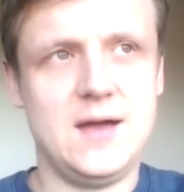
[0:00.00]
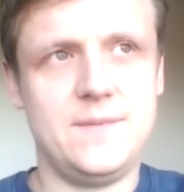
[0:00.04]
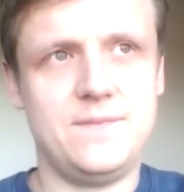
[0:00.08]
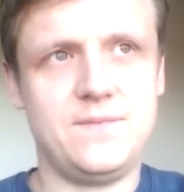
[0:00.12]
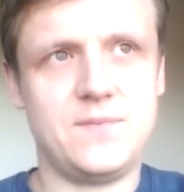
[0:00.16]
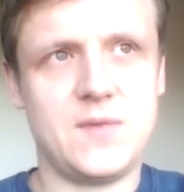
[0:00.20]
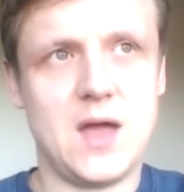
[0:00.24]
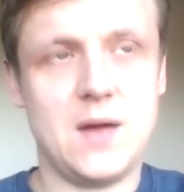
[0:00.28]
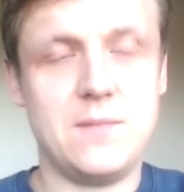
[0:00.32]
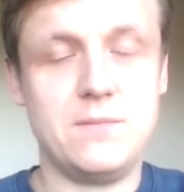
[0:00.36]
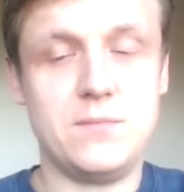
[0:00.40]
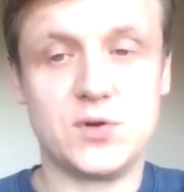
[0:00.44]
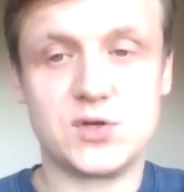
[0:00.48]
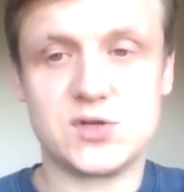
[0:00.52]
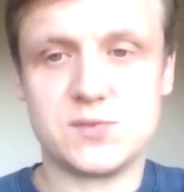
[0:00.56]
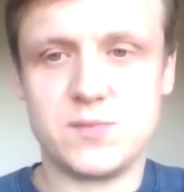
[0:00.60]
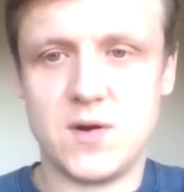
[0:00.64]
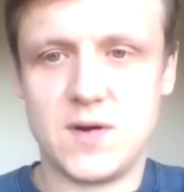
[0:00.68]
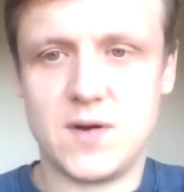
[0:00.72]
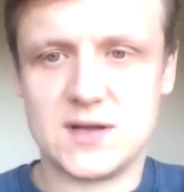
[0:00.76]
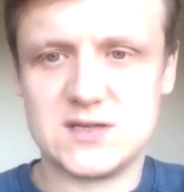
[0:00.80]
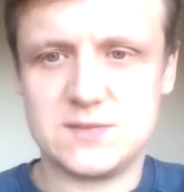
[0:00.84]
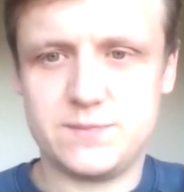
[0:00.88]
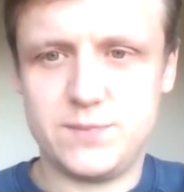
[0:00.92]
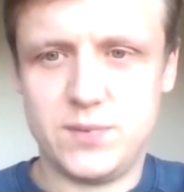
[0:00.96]
a much
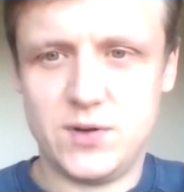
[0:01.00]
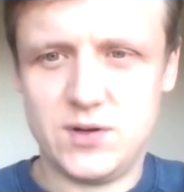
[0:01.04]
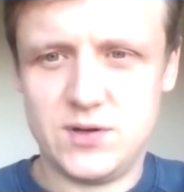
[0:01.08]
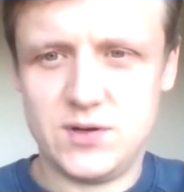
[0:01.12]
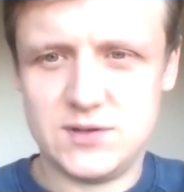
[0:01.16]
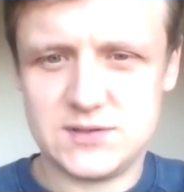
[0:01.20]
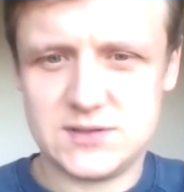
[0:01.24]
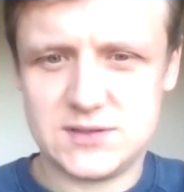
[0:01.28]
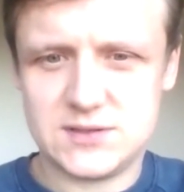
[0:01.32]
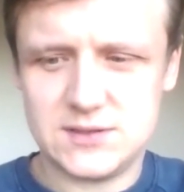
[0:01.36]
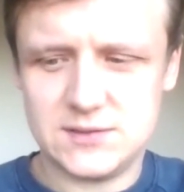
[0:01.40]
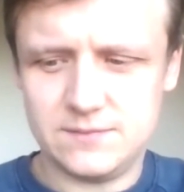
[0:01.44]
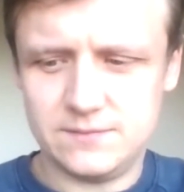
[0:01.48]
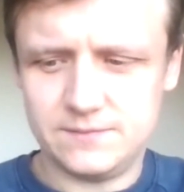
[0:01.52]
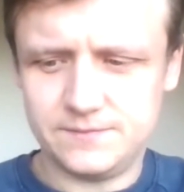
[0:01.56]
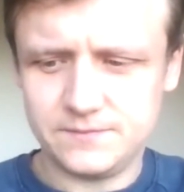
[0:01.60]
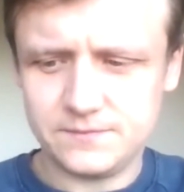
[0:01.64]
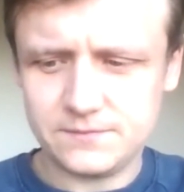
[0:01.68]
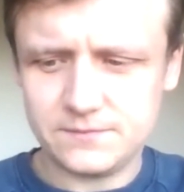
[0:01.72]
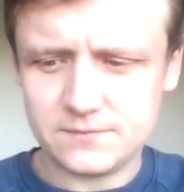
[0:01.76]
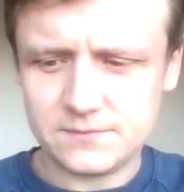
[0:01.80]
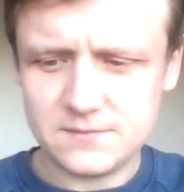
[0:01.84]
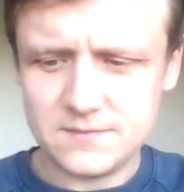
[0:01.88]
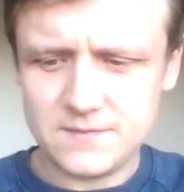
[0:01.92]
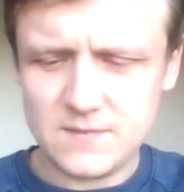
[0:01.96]
more exposed
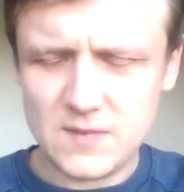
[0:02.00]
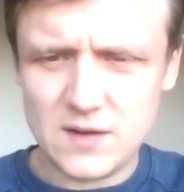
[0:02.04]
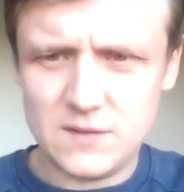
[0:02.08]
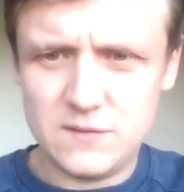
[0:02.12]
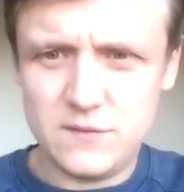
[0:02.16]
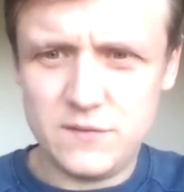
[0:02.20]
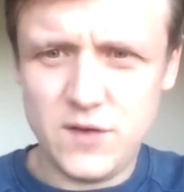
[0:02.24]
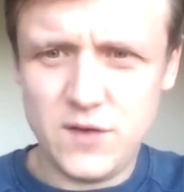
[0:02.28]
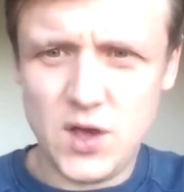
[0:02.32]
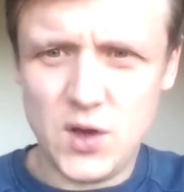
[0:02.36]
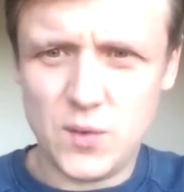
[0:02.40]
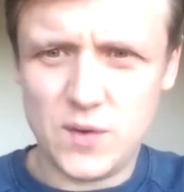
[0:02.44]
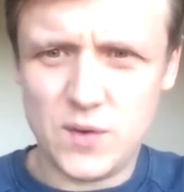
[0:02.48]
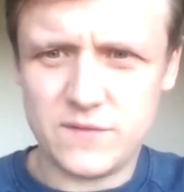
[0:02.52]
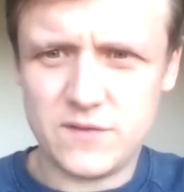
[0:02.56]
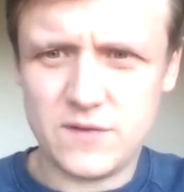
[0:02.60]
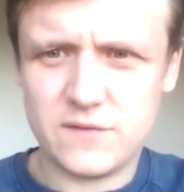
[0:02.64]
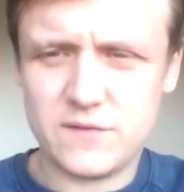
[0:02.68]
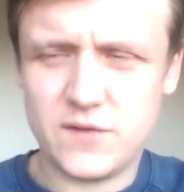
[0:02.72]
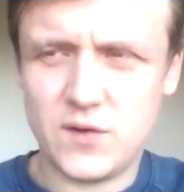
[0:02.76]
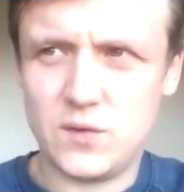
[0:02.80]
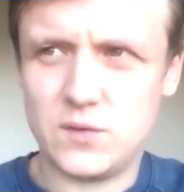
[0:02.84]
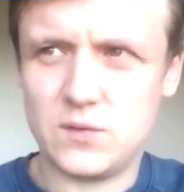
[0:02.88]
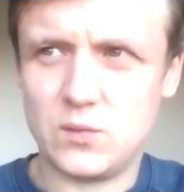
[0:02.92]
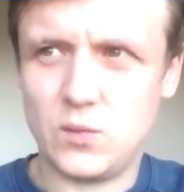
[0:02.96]
view of the
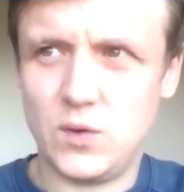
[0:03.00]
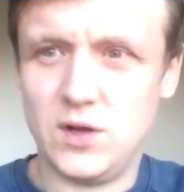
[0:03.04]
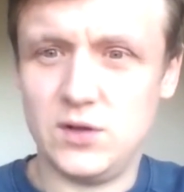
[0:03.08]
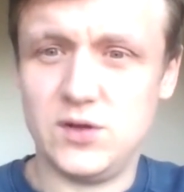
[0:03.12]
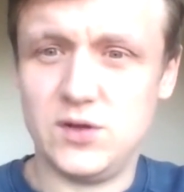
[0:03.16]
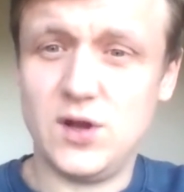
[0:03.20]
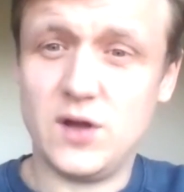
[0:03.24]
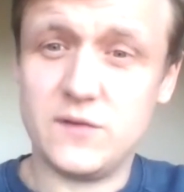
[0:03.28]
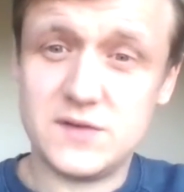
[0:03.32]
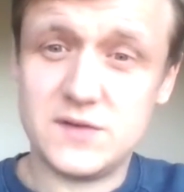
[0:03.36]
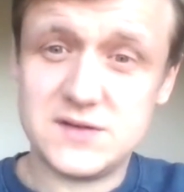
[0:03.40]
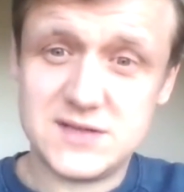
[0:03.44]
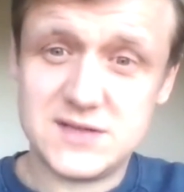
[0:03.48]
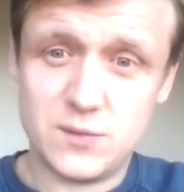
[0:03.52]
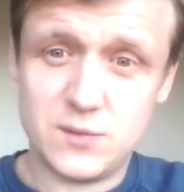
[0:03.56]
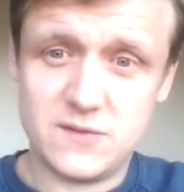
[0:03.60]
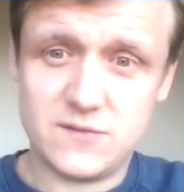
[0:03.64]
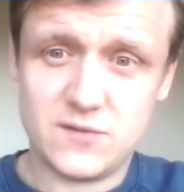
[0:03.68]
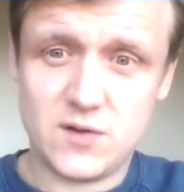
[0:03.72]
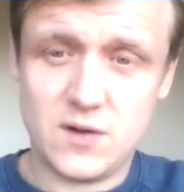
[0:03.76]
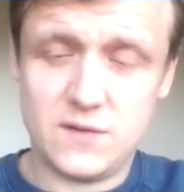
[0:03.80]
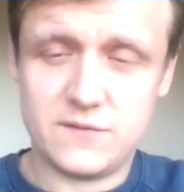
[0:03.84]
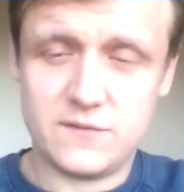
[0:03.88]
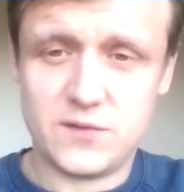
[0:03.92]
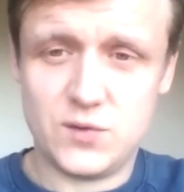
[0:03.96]
food world, and obviously we've
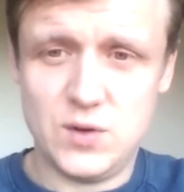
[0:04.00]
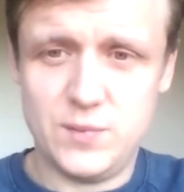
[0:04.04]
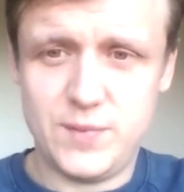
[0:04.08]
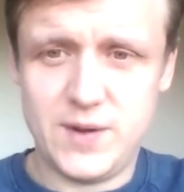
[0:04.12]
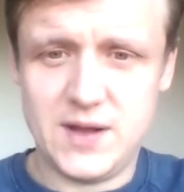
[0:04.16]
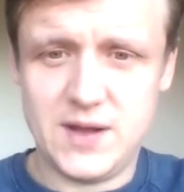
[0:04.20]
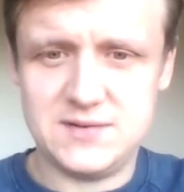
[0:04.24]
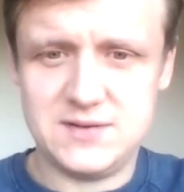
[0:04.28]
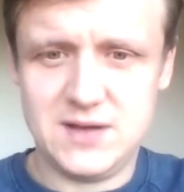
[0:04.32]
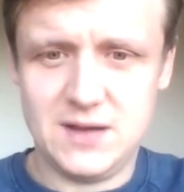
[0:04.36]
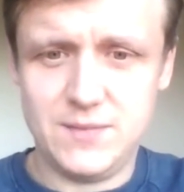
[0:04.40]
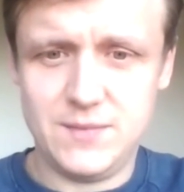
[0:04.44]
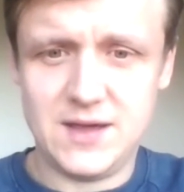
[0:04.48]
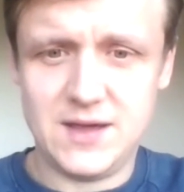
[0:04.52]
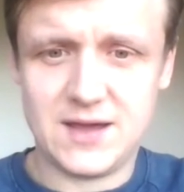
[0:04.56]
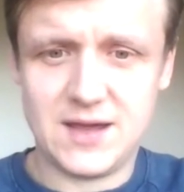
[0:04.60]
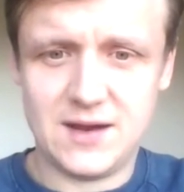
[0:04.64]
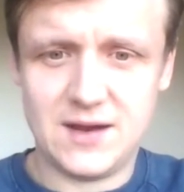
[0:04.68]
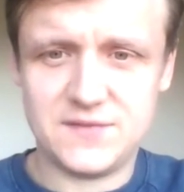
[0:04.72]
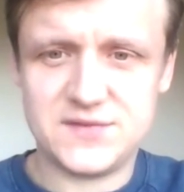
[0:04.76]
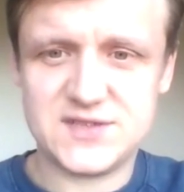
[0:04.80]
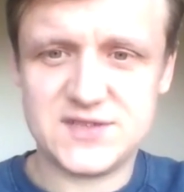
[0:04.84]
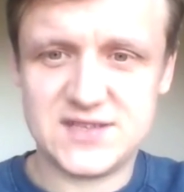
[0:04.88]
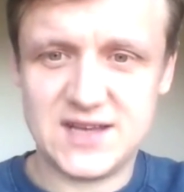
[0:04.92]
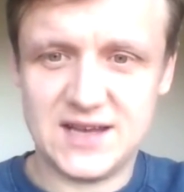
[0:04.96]
gone through a pandemic, and
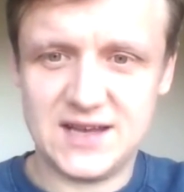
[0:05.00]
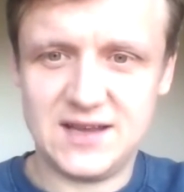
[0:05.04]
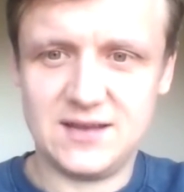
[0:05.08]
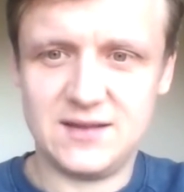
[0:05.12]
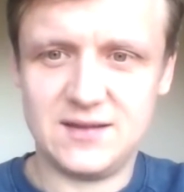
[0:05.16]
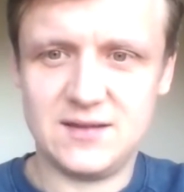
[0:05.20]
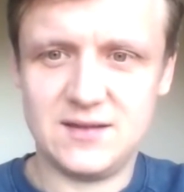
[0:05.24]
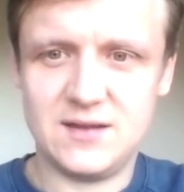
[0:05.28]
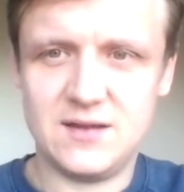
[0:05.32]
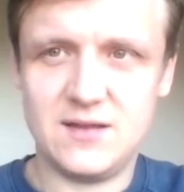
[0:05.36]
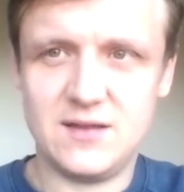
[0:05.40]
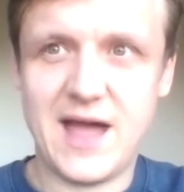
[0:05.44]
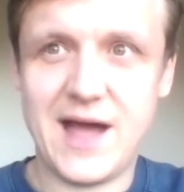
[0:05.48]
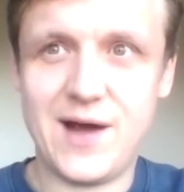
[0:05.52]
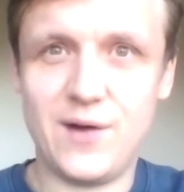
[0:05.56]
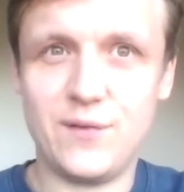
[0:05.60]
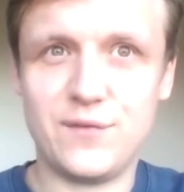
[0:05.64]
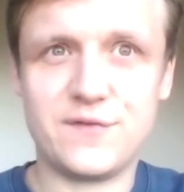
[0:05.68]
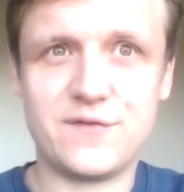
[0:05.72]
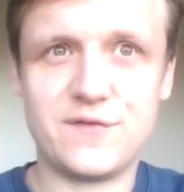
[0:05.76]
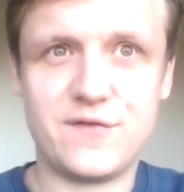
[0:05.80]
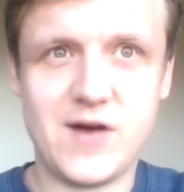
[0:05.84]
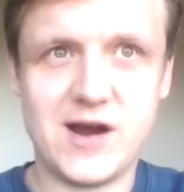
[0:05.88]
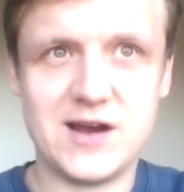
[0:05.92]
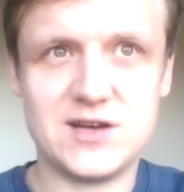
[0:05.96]
I've seen how
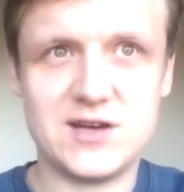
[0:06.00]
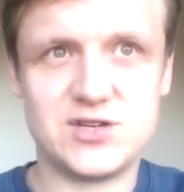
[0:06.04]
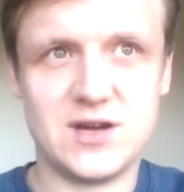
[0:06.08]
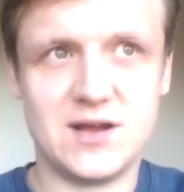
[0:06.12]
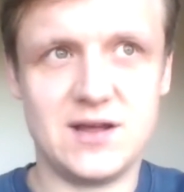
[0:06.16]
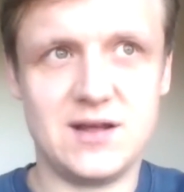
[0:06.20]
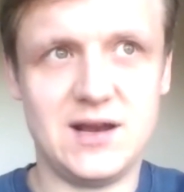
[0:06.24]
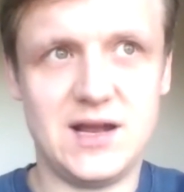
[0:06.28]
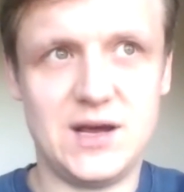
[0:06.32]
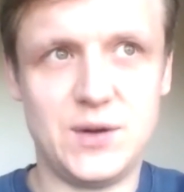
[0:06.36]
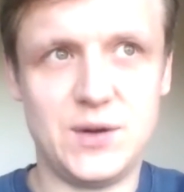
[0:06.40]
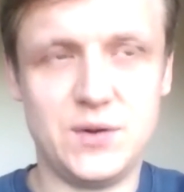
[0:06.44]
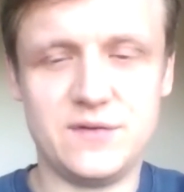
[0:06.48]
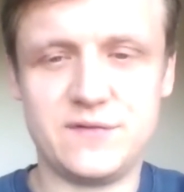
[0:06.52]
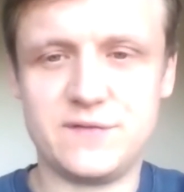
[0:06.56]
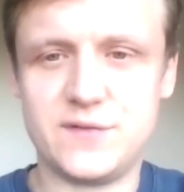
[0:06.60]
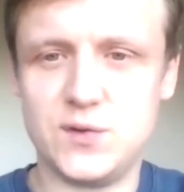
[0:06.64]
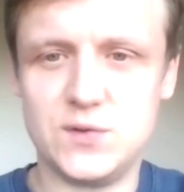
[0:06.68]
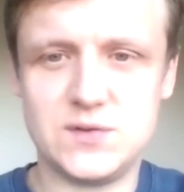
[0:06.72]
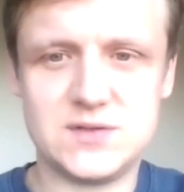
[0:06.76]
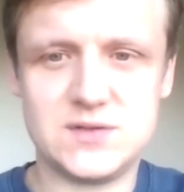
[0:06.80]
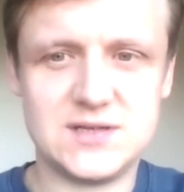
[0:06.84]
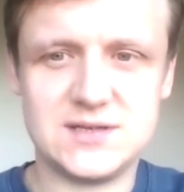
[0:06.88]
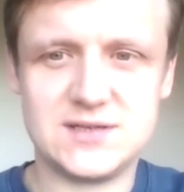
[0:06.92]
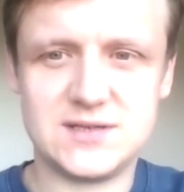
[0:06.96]
fragile our
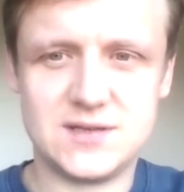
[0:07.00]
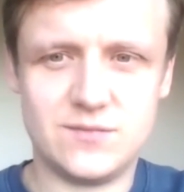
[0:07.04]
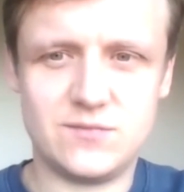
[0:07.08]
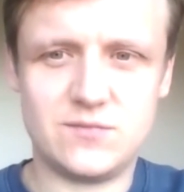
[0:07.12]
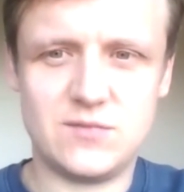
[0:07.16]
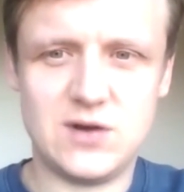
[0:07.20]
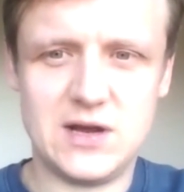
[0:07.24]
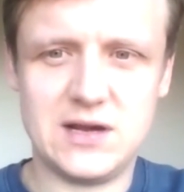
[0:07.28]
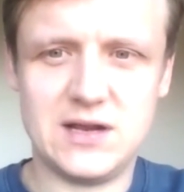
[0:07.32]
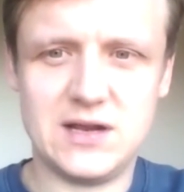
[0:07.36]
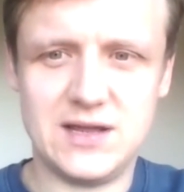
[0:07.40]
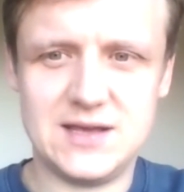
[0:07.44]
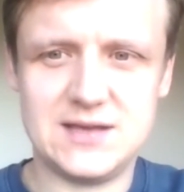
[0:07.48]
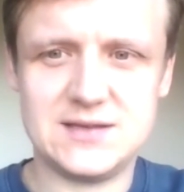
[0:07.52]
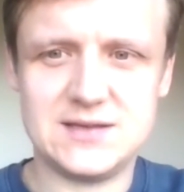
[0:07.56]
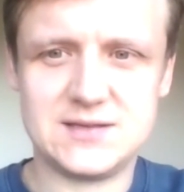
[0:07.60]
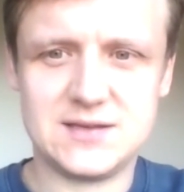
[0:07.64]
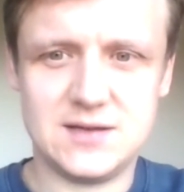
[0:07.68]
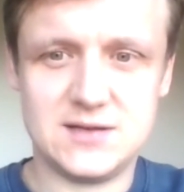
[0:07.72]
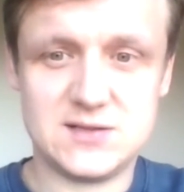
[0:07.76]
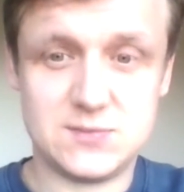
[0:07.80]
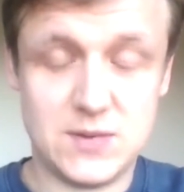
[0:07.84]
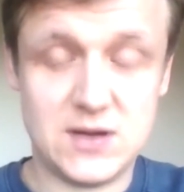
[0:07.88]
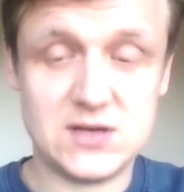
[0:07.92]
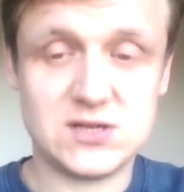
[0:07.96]
food system really is,
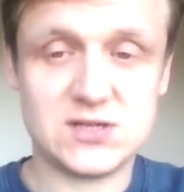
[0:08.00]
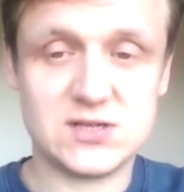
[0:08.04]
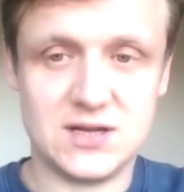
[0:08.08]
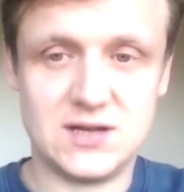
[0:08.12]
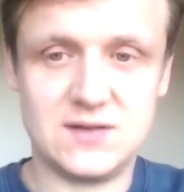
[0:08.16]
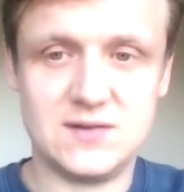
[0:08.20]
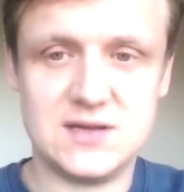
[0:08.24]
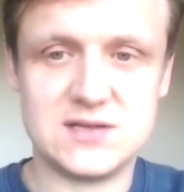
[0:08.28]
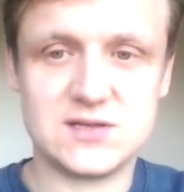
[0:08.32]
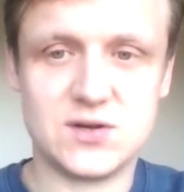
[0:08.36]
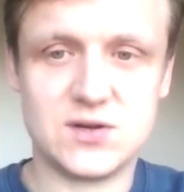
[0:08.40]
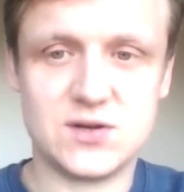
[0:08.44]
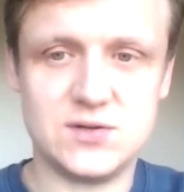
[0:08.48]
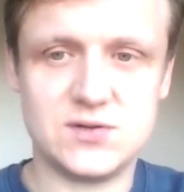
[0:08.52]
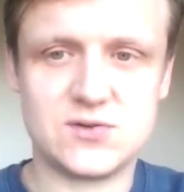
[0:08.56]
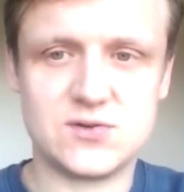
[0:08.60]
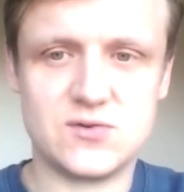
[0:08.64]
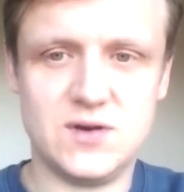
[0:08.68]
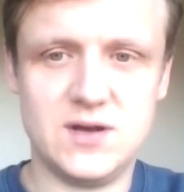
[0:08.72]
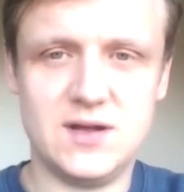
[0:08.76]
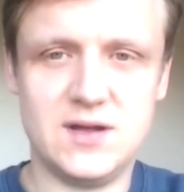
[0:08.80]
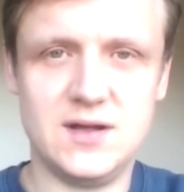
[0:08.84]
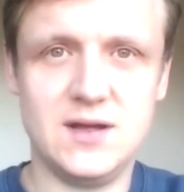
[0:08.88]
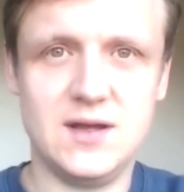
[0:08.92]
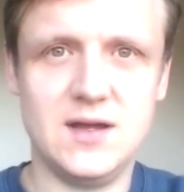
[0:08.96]
especially in this
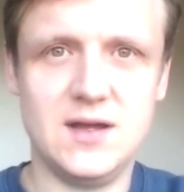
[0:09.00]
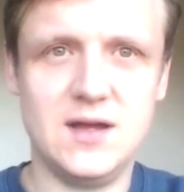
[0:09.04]
country,